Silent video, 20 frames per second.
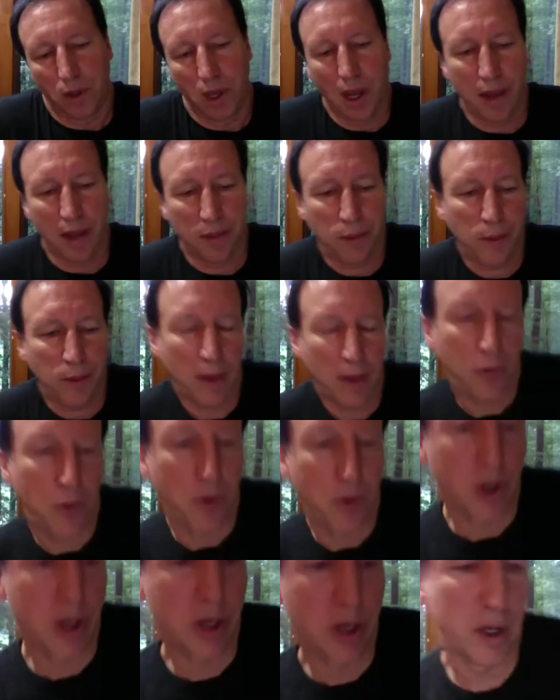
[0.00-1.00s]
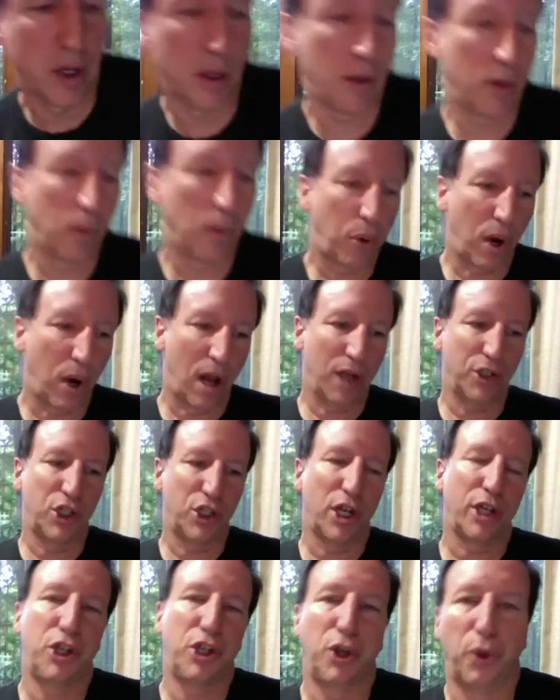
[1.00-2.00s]
think the
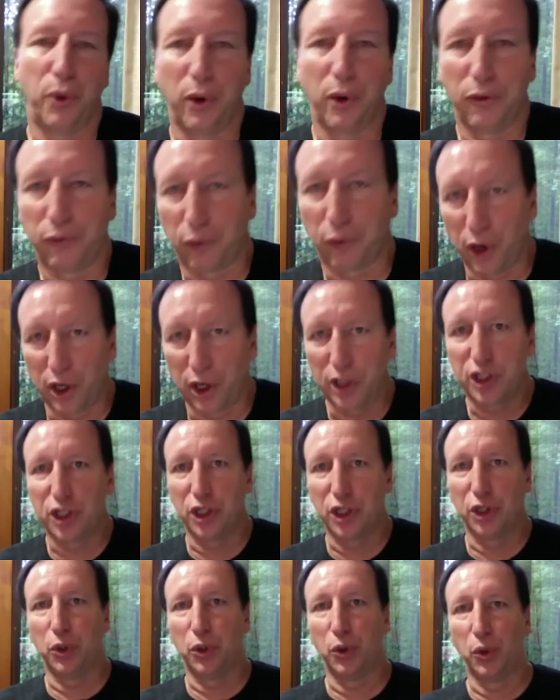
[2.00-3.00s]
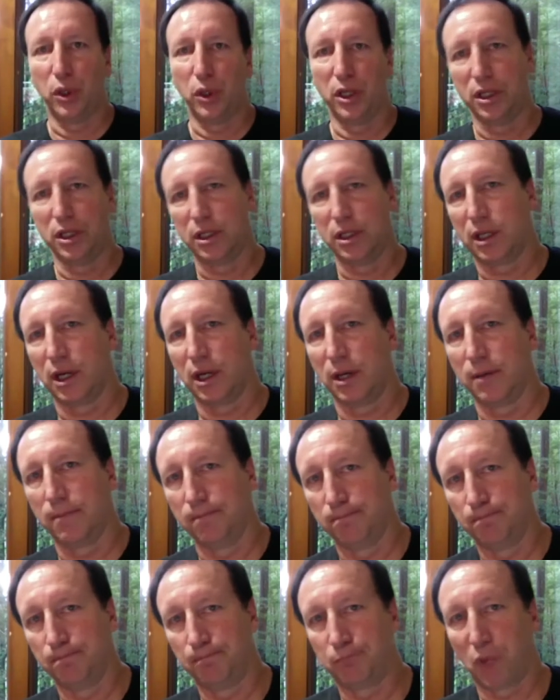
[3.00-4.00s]
project you're referring to is
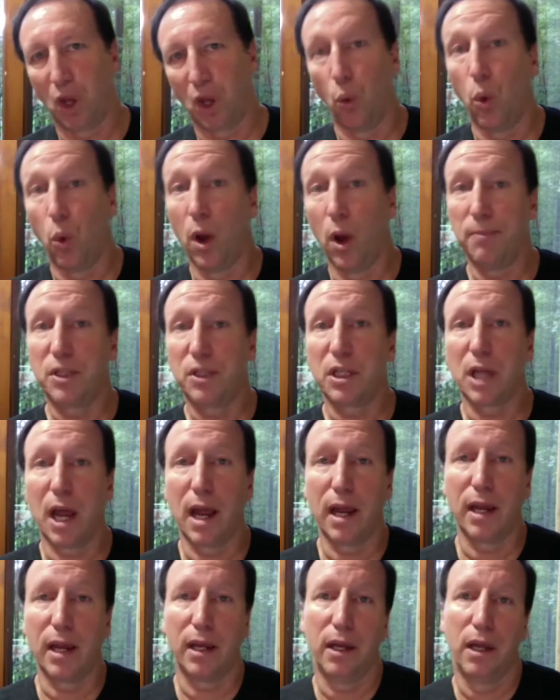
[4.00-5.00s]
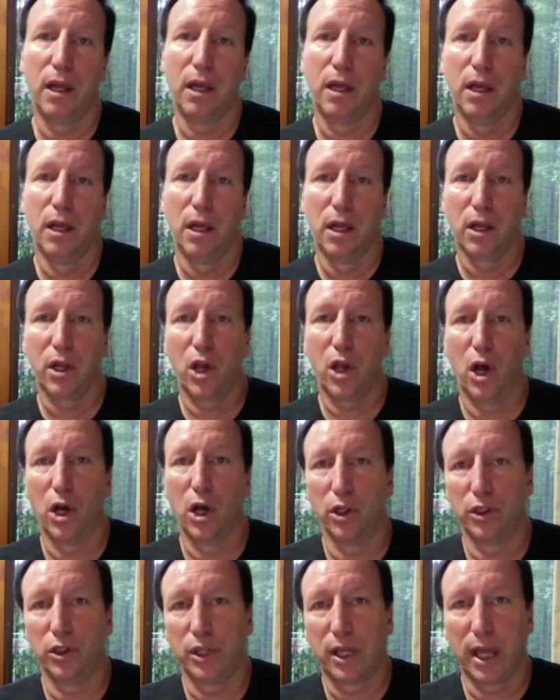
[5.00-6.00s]
a website called
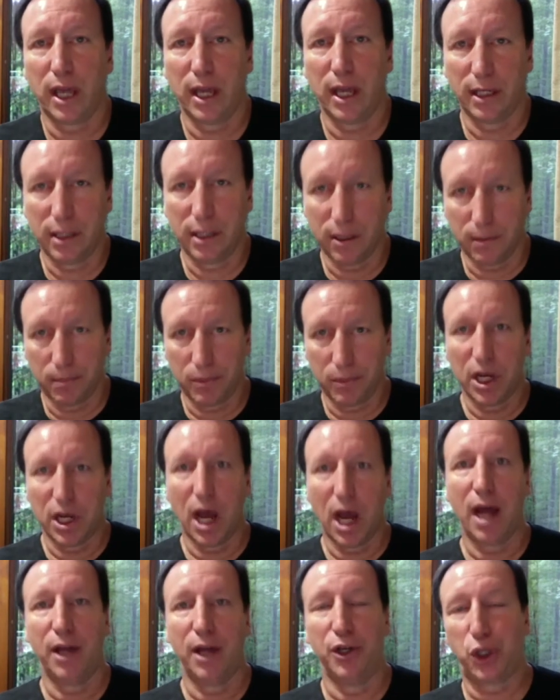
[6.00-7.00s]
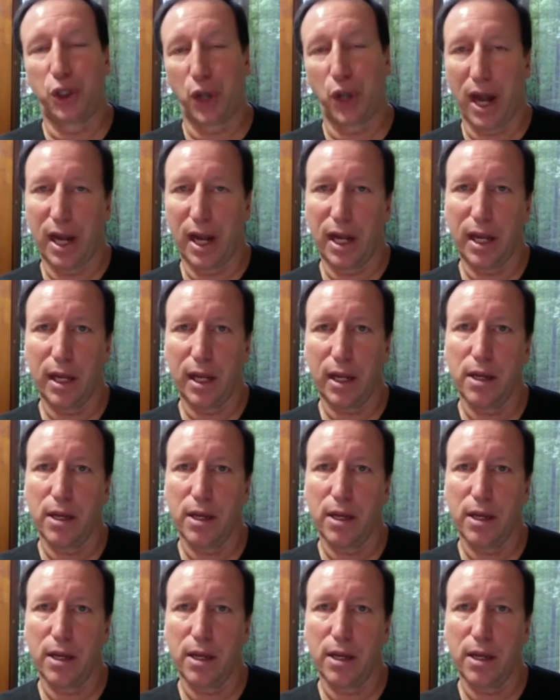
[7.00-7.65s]
kingdom.training.